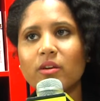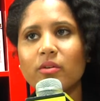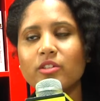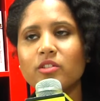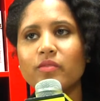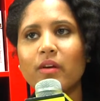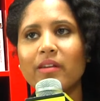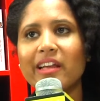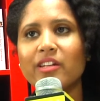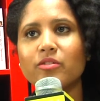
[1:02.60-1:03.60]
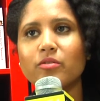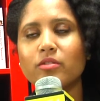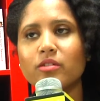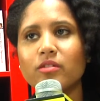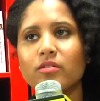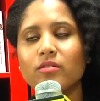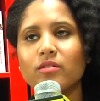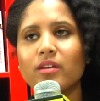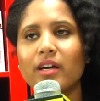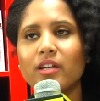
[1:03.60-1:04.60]
so it just felt natural to
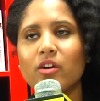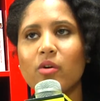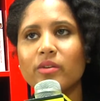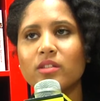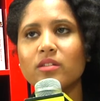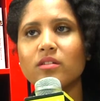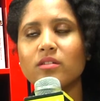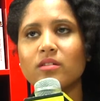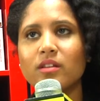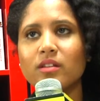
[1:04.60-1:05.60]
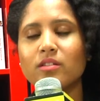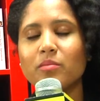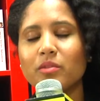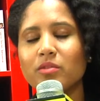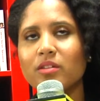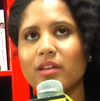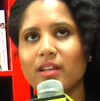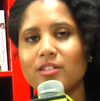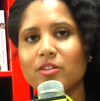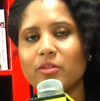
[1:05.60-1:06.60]
kind of go into music
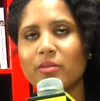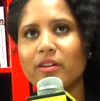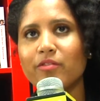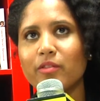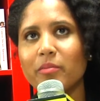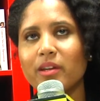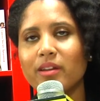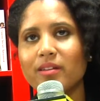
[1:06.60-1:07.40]
as a career for me.